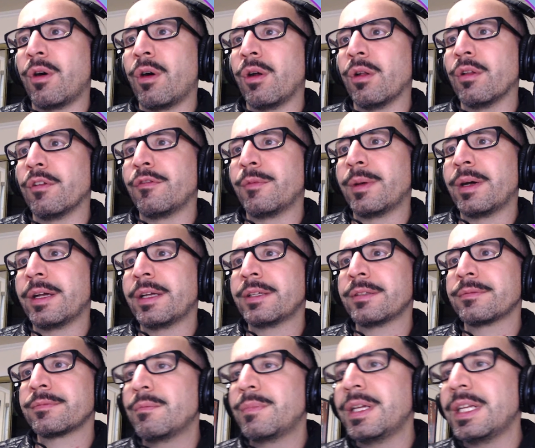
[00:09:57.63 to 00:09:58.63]
all of my
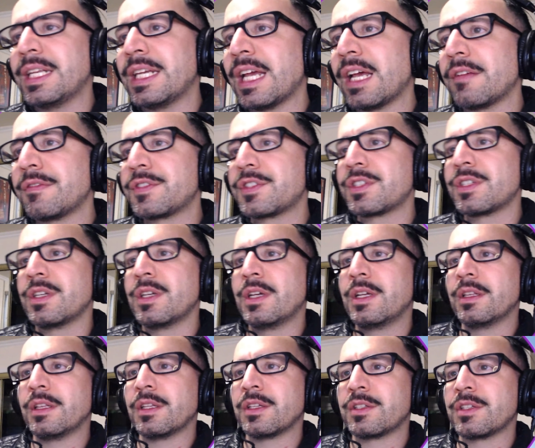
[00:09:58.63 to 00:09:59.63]
PDFs.
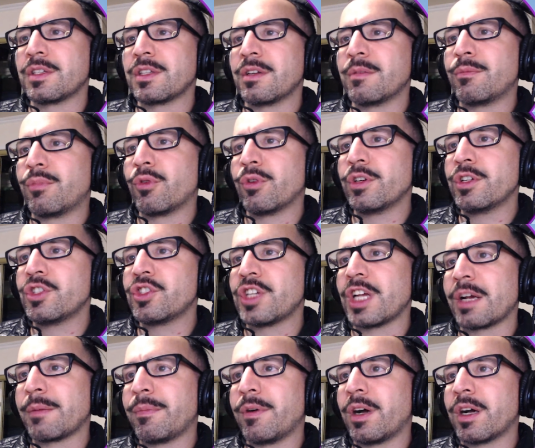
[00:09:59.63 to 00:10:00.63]
This is an important
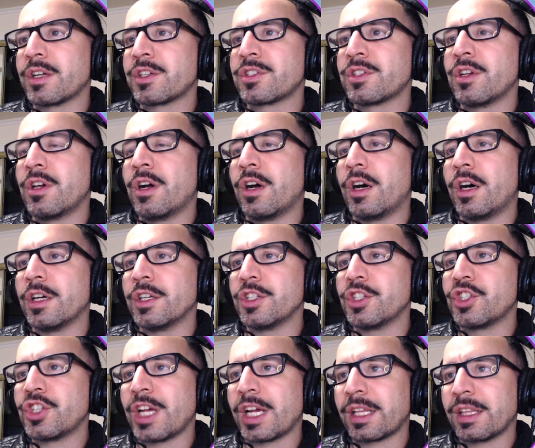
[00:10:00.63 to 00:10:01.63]
checkbox.
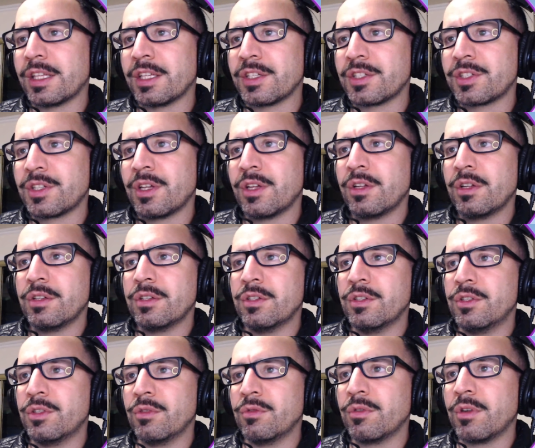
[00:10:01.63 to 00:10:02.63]
Uncheck this. do